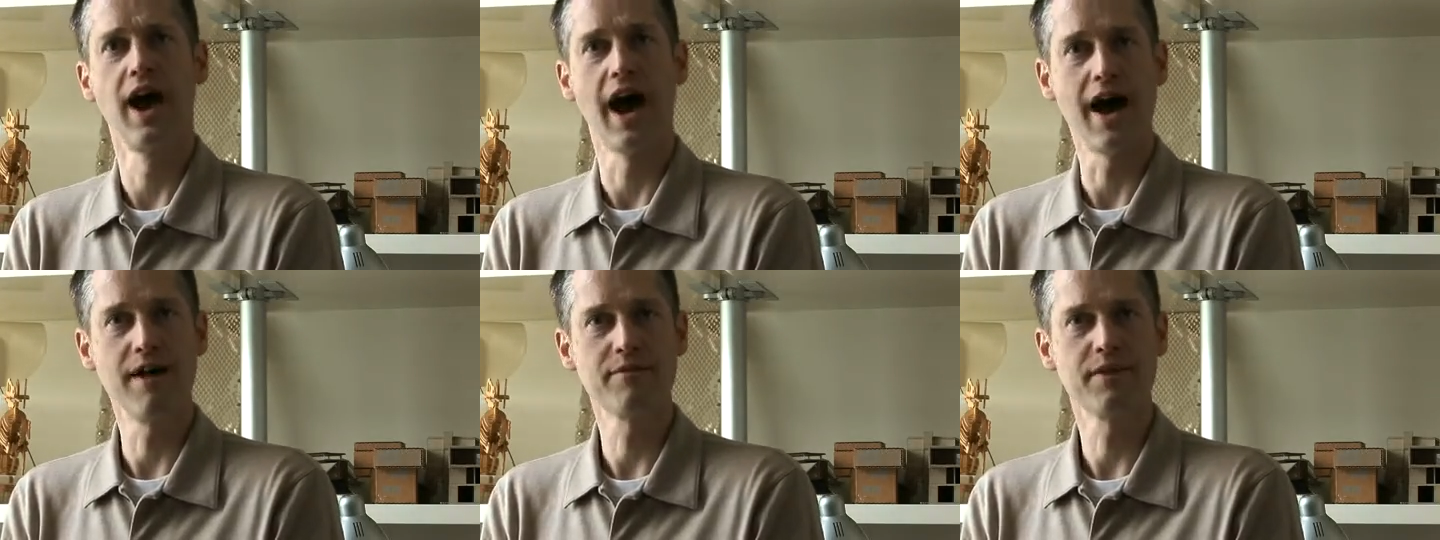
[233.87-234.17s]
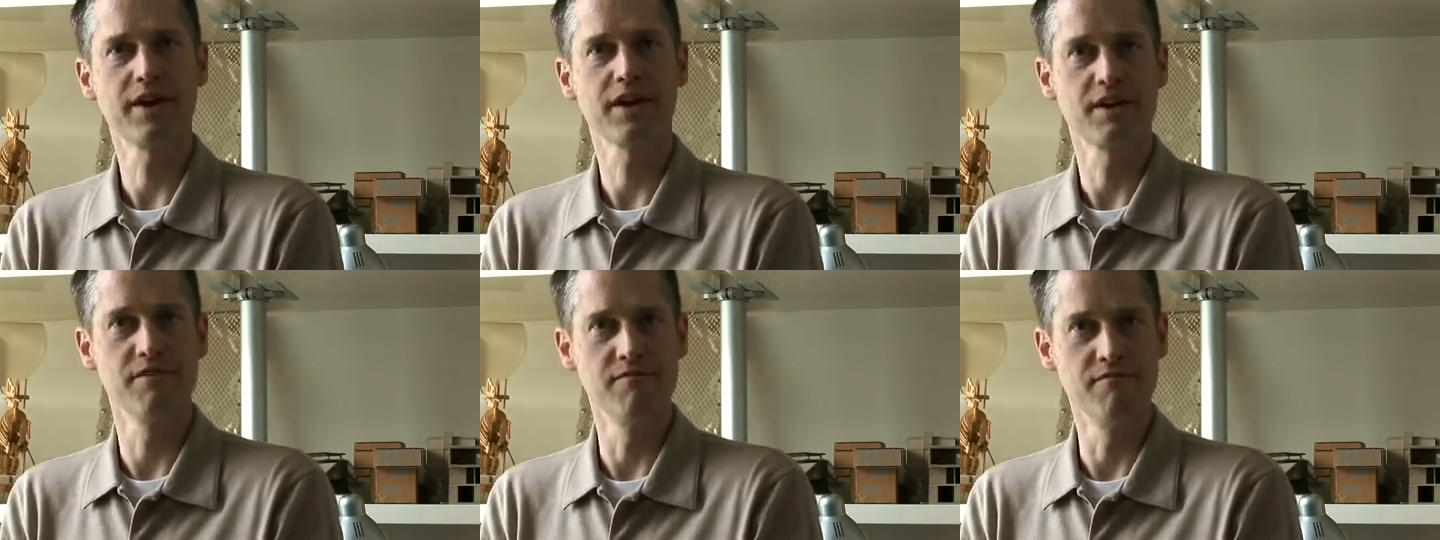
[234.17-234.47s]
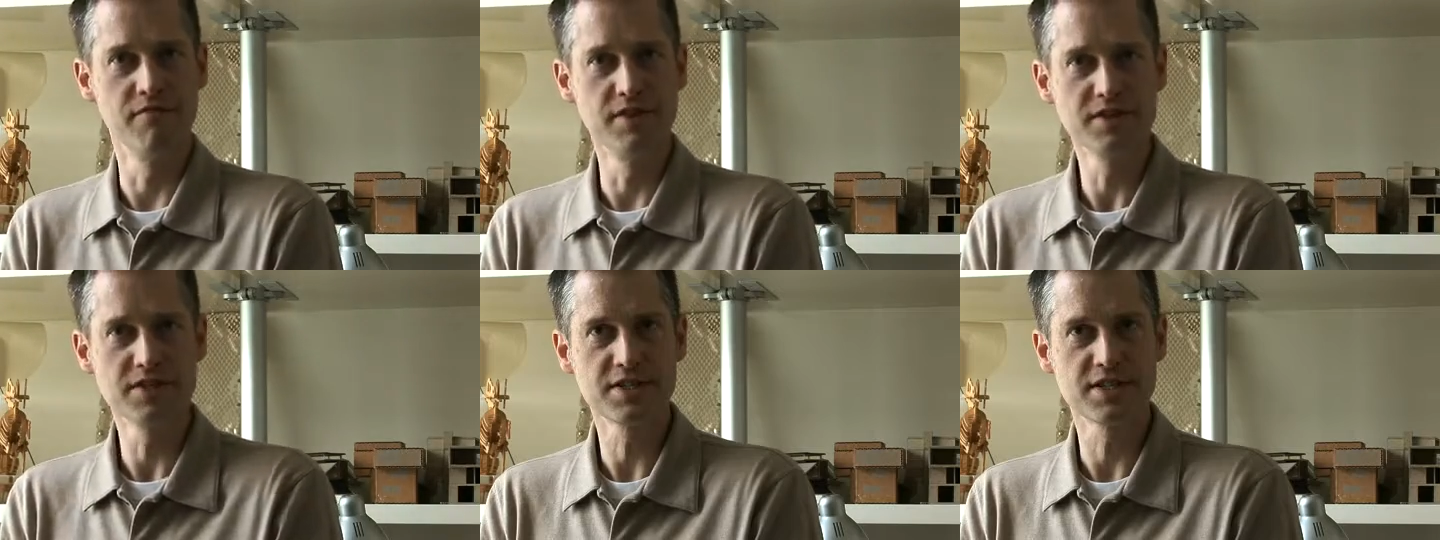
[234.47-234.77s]
I've got to
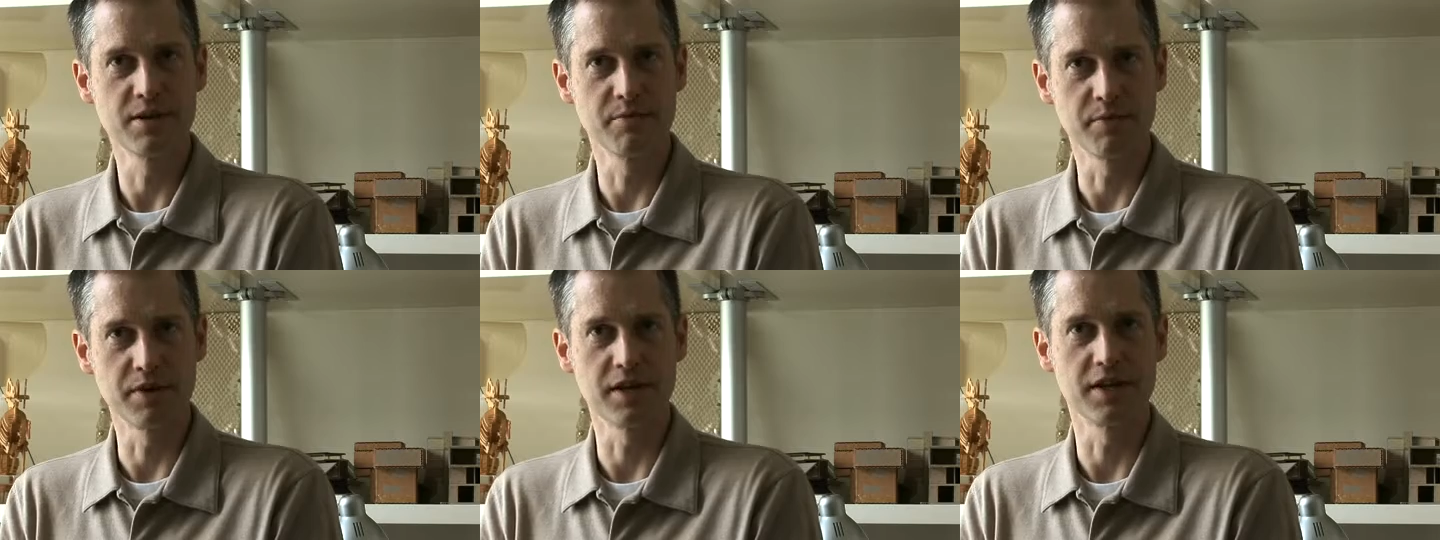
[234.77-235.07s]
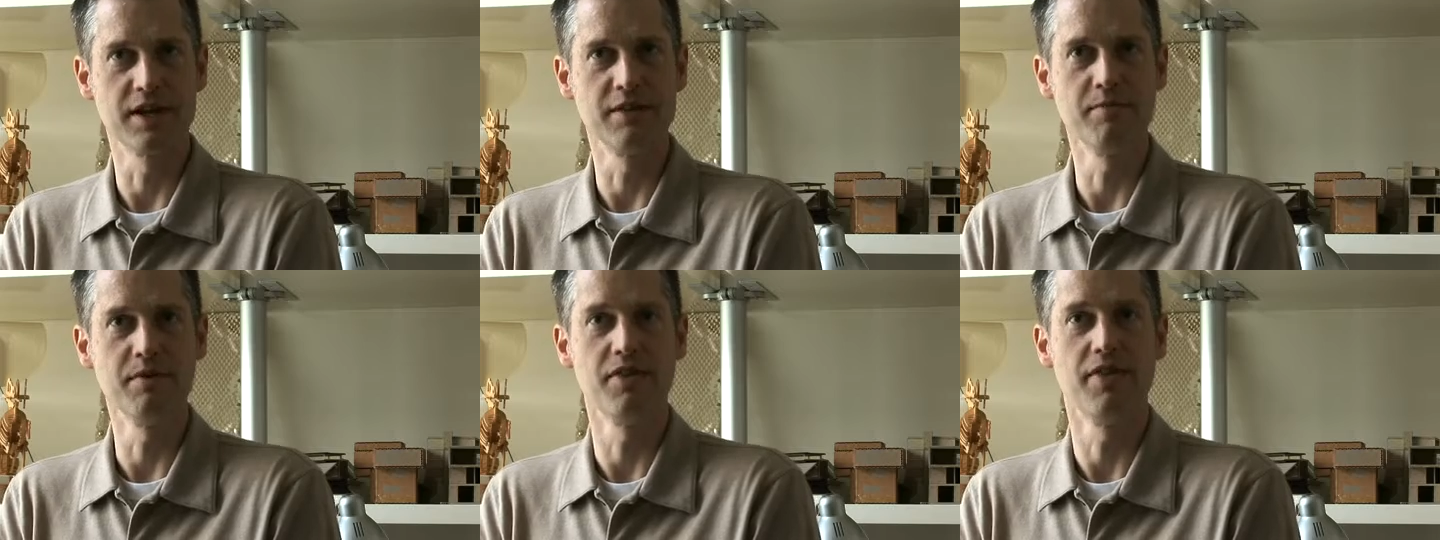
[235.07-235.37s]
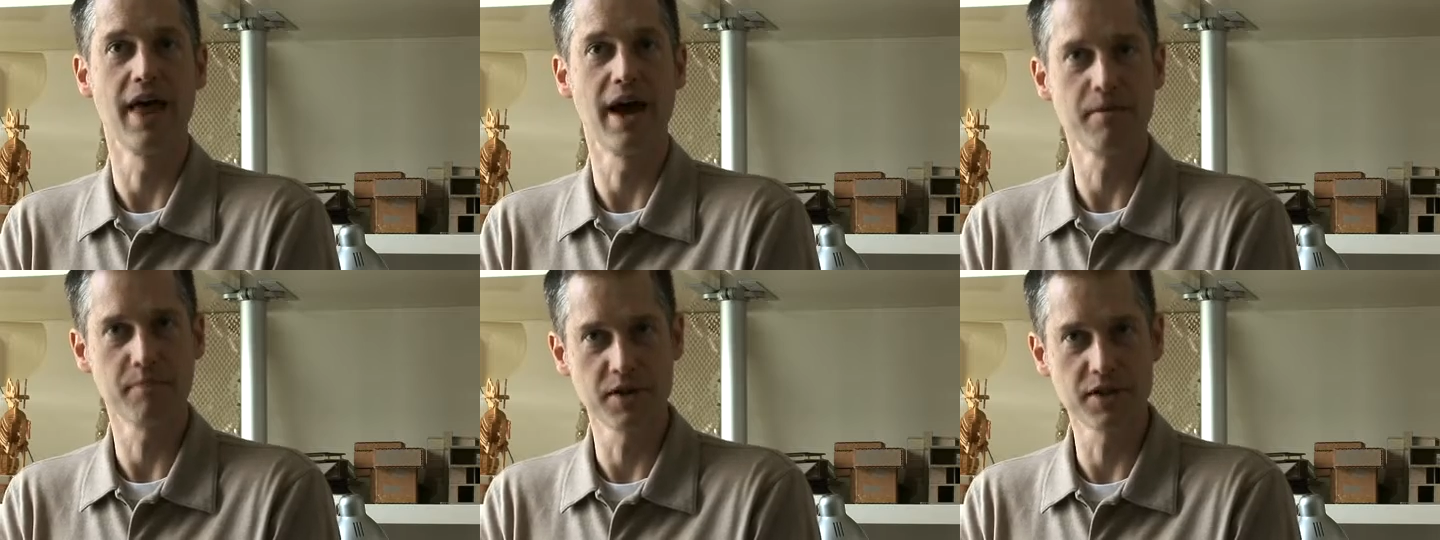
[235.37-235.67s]
convince someone to give me
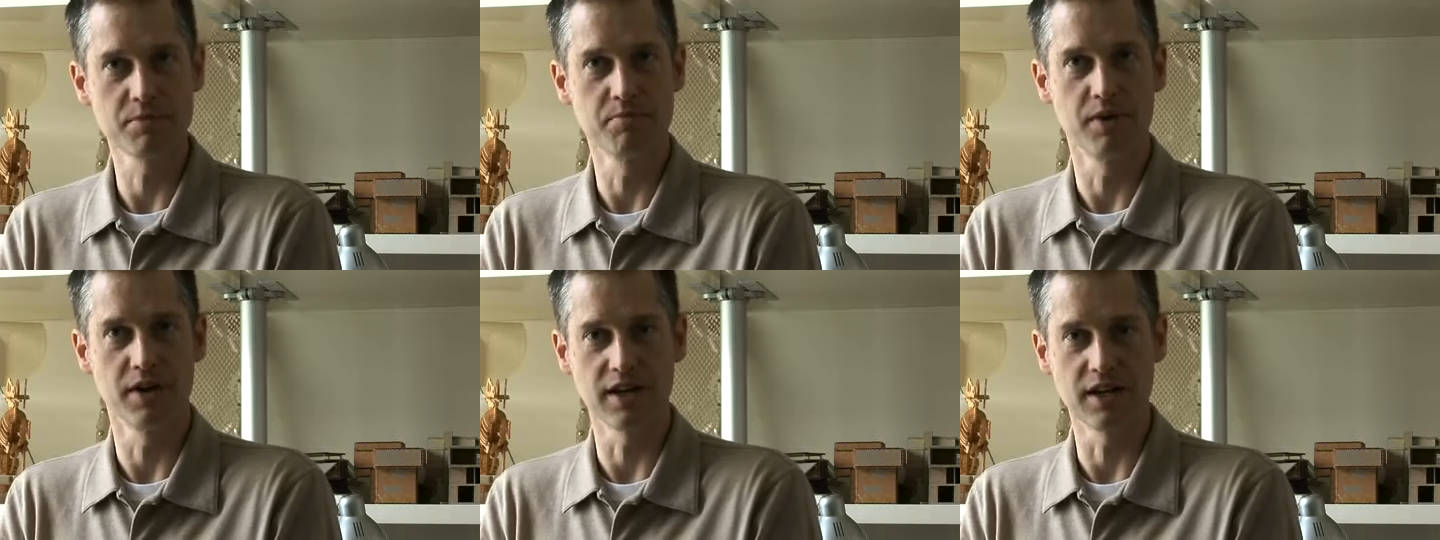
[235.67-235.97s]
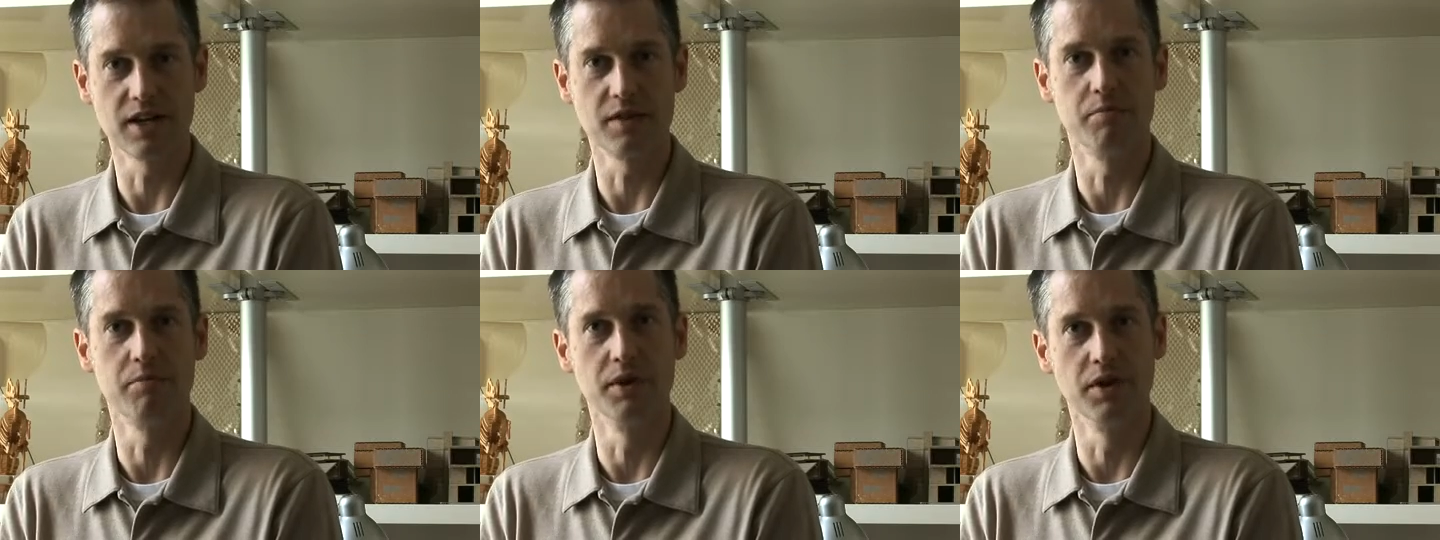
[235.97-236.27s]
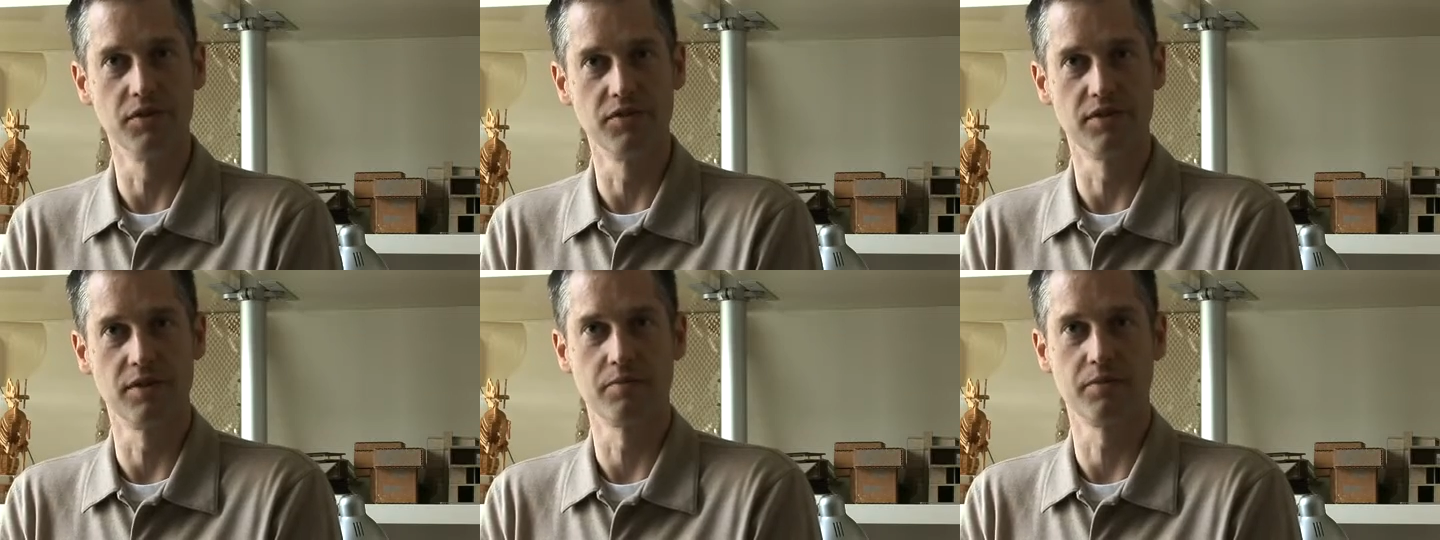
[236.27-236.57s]
that much money to
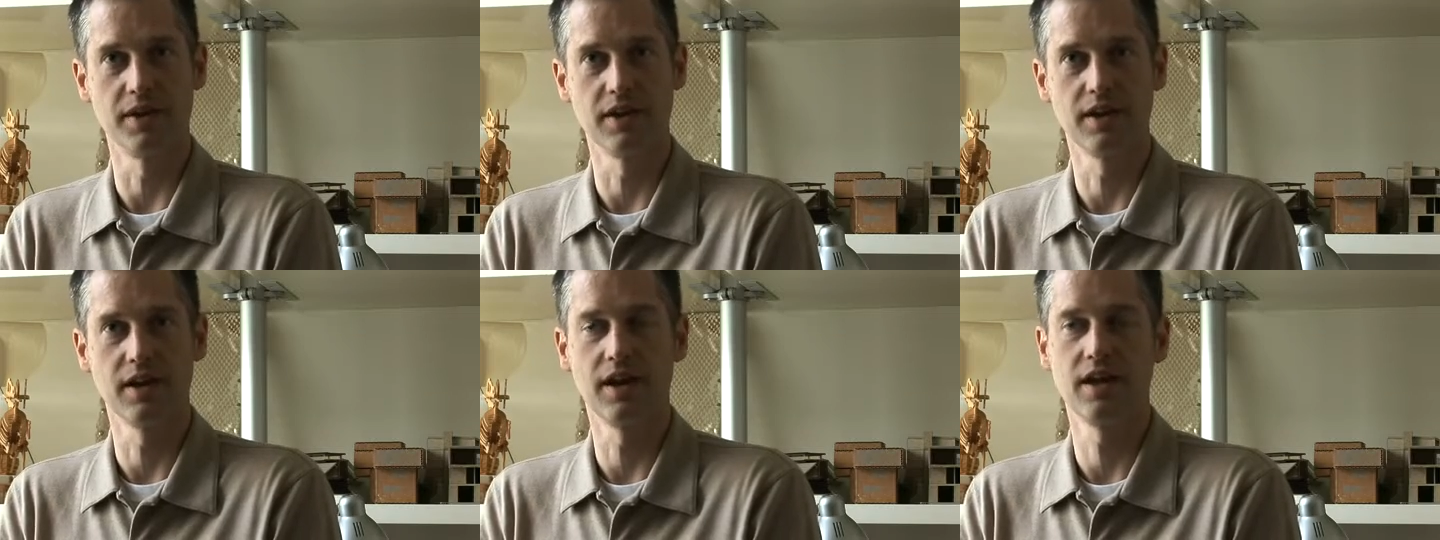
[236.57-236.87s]
build something.